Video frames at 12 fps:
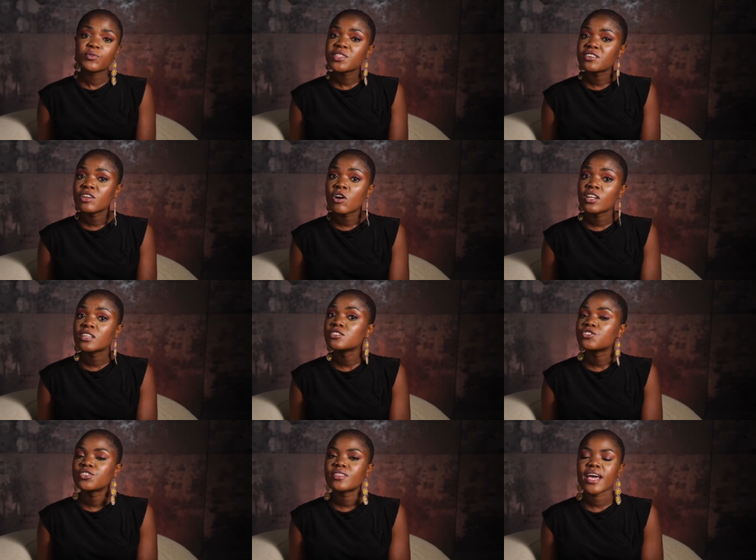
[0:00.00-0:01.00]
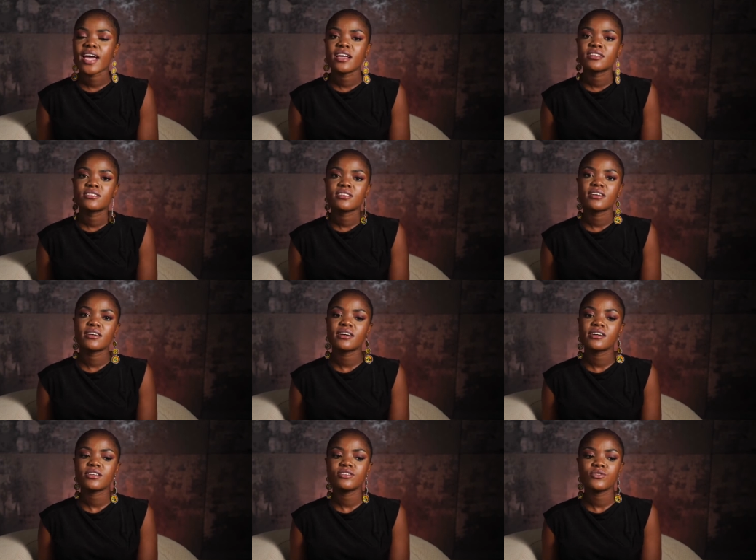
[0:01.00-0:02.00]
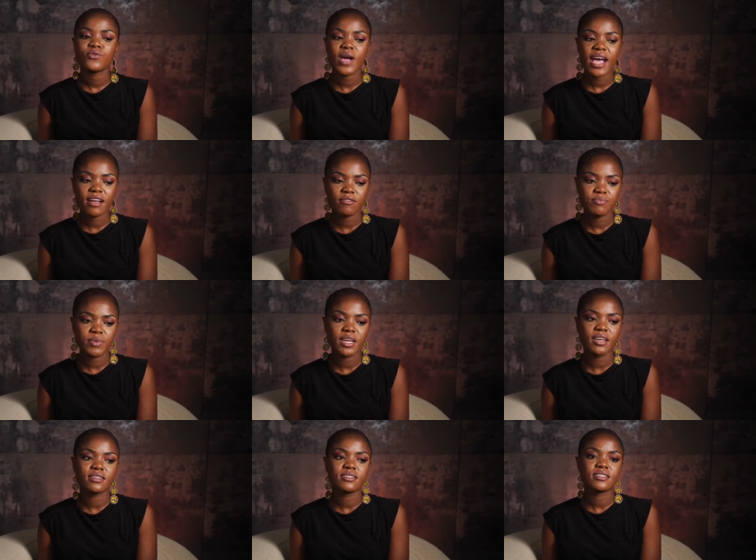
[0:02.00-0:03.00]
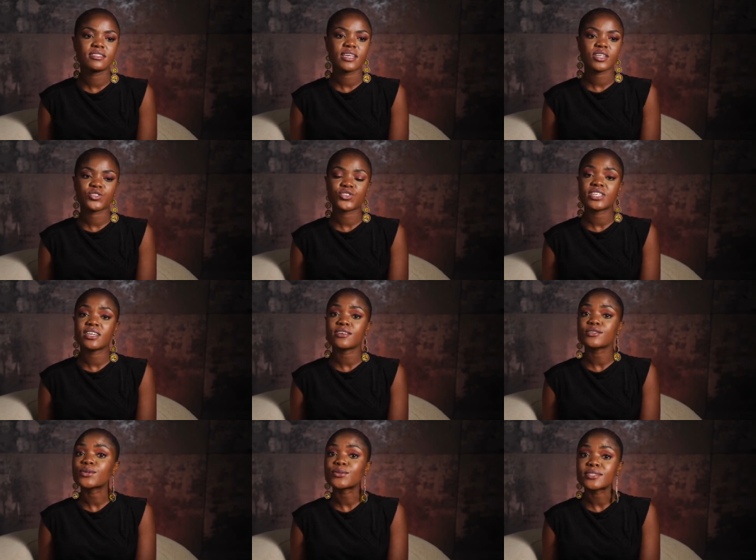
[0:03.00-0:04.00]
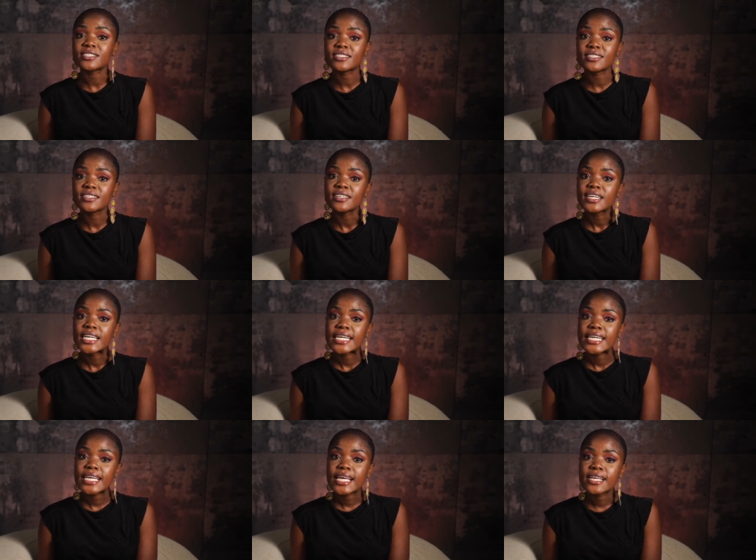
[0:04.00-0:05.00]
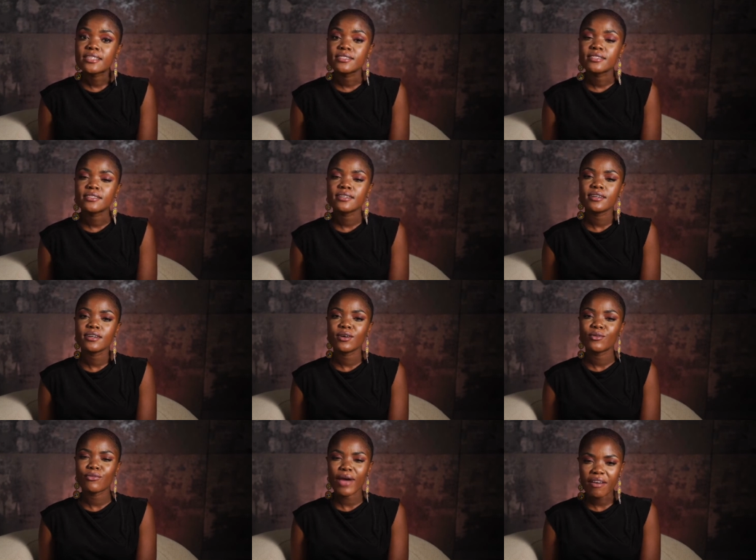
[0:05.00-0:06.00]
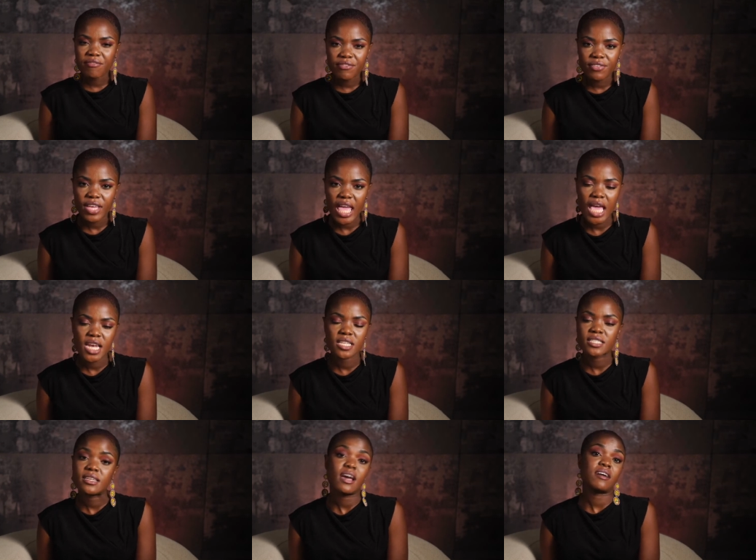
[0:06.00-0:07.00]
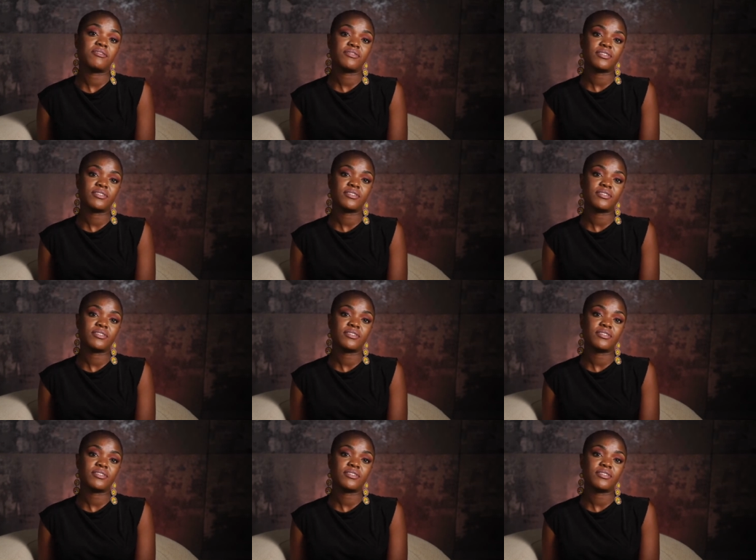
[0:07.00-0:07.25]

with the knowledge that you have been sexually assaulted is rough and it's tough.